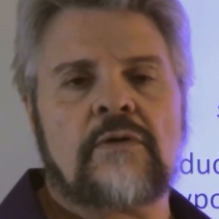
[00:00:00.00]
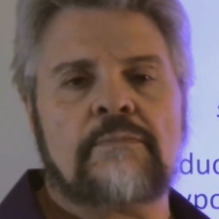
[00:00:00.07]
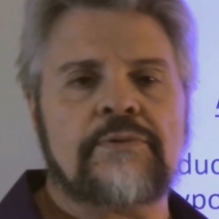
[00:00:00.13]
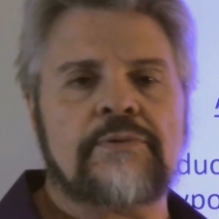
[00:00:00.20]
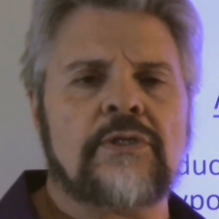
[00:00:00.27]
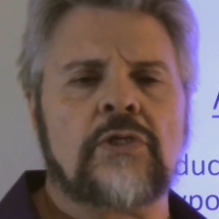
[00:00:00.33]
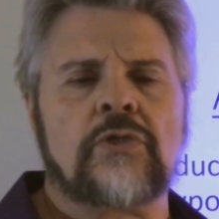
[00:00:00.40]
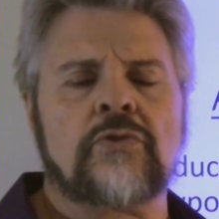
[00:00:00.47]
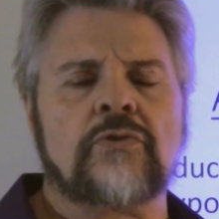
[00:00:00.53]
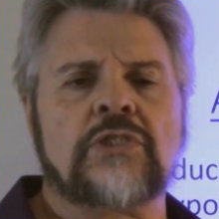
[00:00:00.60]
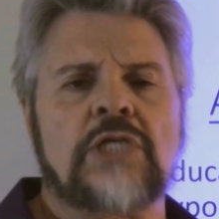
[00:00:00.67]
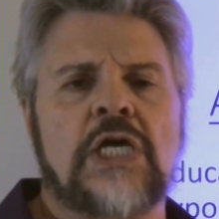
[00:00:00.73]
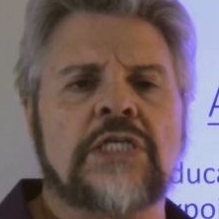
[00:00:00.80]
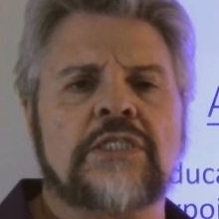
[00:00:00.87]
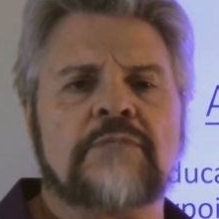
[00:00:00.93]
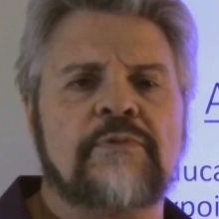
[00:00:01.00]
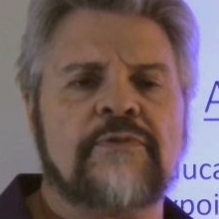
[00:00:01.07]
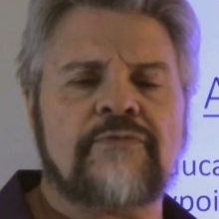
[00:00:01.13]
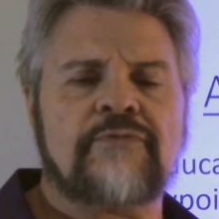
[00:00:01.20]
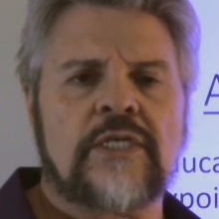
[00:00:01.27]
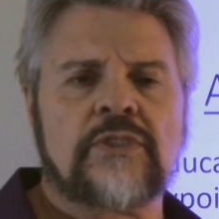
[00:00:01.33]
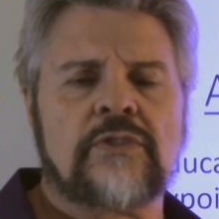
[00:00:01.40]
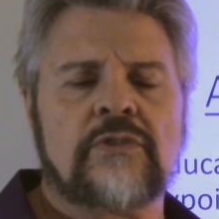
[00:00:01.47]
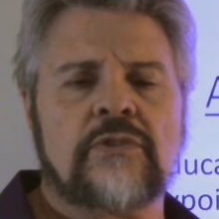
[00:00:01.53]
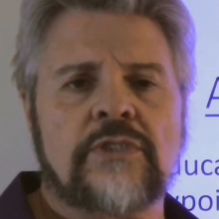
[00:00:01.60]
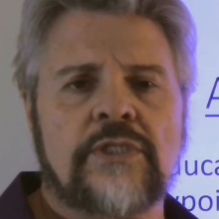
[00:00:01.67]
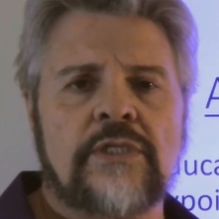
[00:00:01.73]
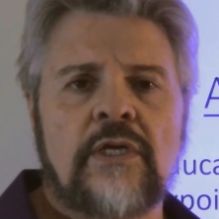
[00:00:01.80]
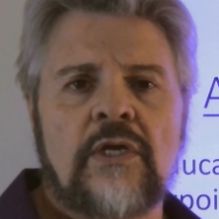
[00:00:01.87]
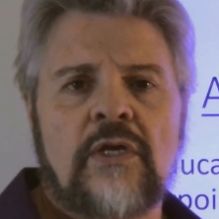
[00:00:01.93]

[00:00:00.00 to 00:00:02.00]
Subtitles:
political science professors and